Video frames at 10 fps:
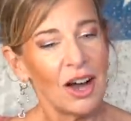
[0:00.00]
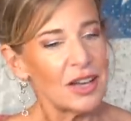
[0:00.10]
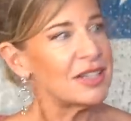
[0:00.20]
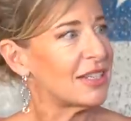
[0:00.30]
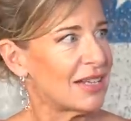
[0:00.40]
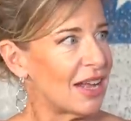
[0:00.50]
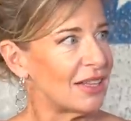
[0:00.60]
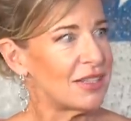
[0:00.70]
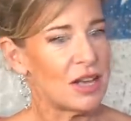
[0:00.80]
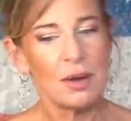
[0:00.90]

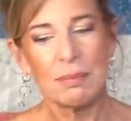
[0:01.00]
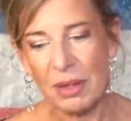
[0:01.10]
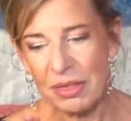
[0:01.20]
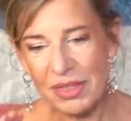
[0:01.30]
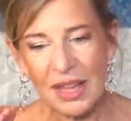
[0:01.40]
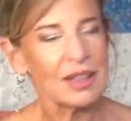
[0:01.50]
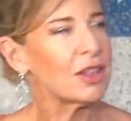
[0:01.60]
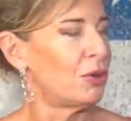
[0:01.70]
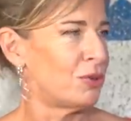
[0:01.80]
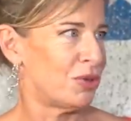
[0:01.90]
understand. But thank
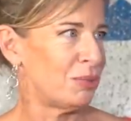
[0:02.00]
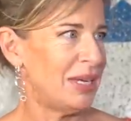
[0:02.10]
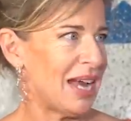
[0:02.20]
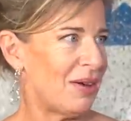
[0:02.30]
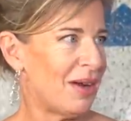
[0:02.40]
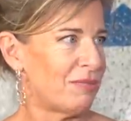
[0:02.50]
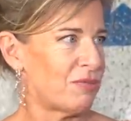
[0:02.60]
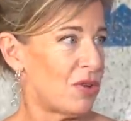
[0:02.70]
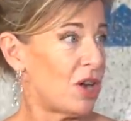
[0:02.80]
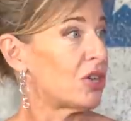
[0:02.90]
the Lord we now have
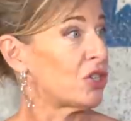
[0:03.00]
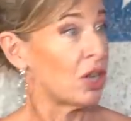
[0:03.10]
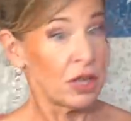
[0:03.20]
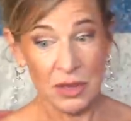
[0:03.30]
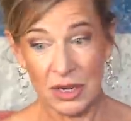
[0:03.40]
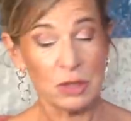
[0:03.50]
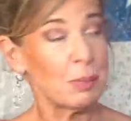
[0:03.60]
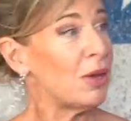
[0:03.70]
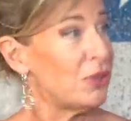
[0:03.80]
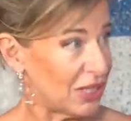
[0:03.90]
Farage that
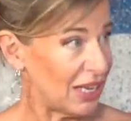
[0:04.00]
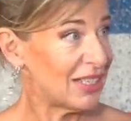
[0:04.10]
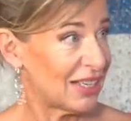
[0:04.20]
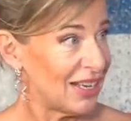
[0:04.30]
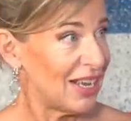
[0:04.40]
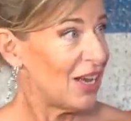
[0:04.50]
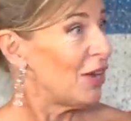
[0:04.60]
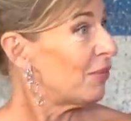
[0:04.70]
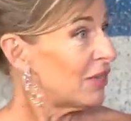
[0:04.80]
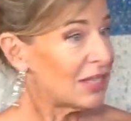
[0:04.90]
exposed it. Mm.
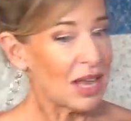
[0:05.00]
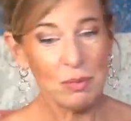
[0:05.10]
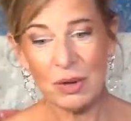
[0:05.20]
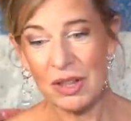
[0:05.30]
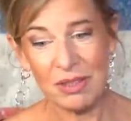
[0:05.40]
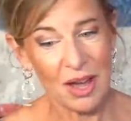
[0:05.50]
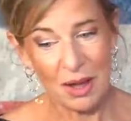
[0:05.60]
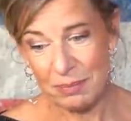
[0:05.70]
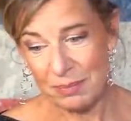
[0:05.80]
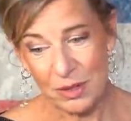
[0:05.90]
Same with,
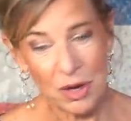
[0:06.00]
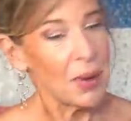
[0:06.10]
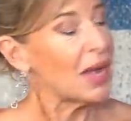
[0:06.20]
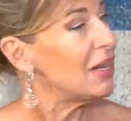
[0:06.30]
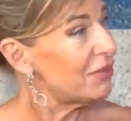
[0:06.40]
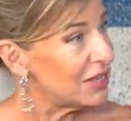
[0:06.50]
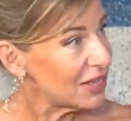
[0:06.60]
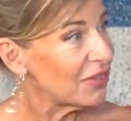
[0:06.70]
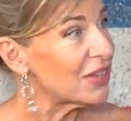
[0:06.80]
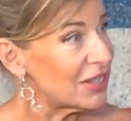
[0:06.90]
um, you know, any of
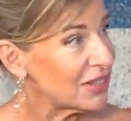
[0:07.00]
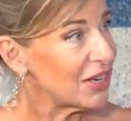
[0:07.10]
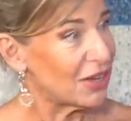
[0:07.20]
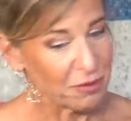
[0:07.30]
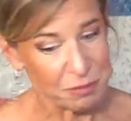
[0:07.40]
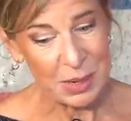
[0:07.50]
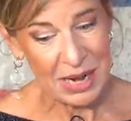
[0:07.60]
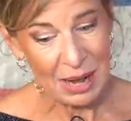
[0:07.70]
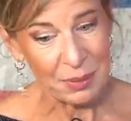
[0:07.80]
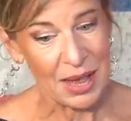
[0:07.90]
these others that have
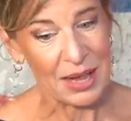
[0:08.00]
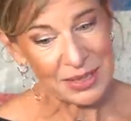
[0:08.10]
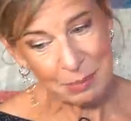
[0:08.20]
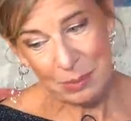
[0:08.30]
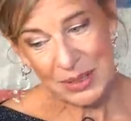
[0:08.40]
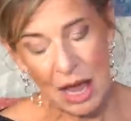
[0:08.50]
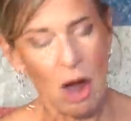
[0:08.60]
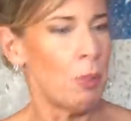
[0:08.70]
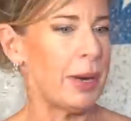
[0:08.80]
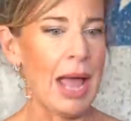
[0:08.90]
been out there. People say,
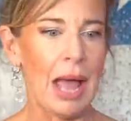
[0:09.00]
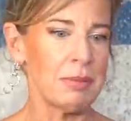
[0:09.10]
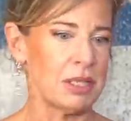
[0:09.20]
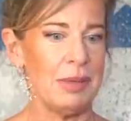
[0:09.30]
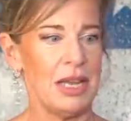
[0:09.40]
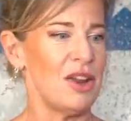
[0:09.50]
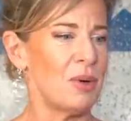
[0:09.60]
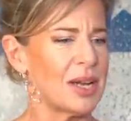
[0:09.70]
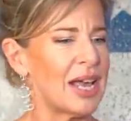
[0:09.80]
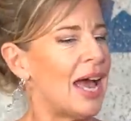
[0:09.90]
oh, but it happened to me and
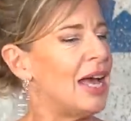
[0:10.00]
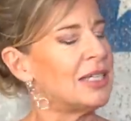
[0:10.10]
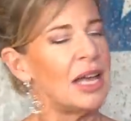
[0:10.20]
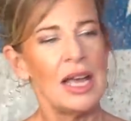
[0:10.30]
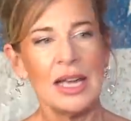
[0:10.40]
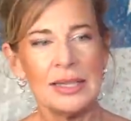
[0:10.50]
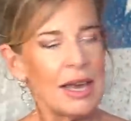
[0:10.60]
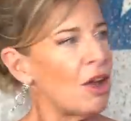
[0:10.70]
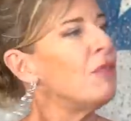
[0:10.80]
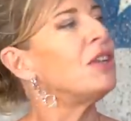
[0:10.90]
no one cared.
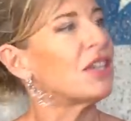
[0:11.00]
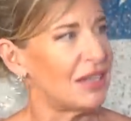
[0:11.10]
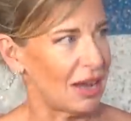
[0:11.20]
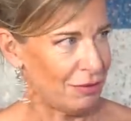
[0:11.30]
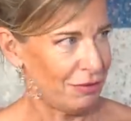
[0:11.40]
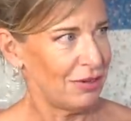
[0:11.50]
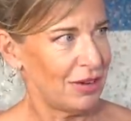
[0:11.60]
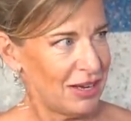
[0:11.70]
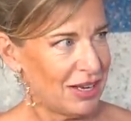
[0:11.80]
Get over yourself.